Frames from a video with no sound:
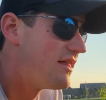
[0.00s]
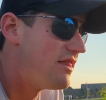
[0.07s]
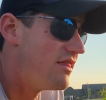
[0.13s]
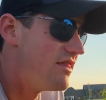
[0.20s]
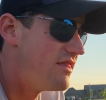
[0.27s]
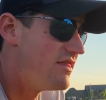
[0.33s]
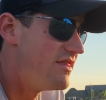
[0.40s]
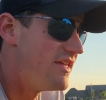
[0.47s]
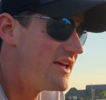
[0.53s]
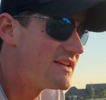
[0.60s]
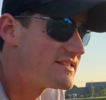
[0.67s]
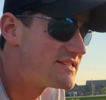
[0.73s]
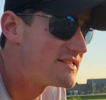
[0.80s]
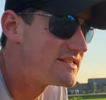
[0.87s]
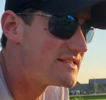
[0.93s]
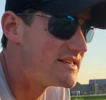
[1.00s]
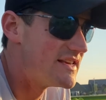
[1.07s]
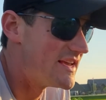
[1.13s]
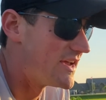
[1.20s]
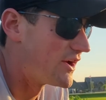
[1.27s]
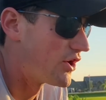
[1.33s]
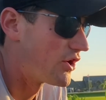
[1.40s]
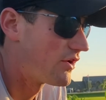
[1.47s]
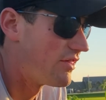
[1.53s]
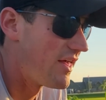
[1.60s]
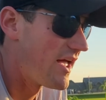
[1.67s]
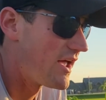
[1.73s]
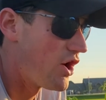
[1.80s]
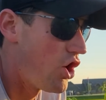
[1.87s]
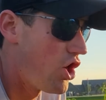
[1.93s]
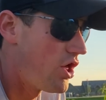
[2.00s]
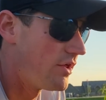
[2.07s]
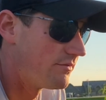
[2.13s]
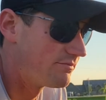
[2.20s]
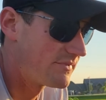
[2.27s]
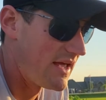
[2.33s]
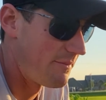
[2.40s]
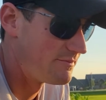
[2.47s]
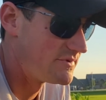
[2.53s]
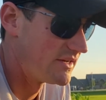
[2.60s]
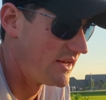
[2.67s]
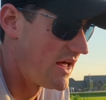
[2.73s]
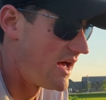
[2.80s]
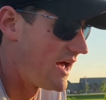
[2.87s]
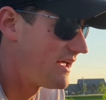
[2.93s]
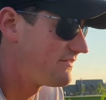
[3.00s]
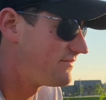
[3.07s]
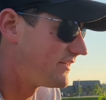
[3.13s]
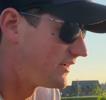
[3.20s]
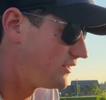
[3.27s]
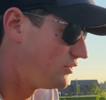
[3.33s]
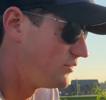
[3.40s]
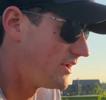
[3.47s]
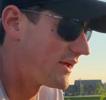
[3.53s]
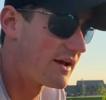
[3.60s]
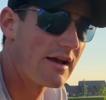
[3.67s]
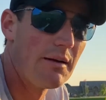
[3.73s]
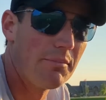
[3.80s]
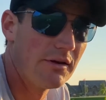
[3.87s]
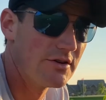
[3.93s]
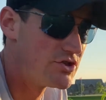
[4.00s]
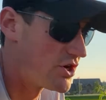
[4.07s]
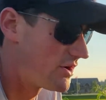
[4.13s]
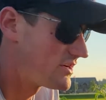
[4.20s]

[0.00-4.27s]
This year, they all kept alive, including a couple of cherry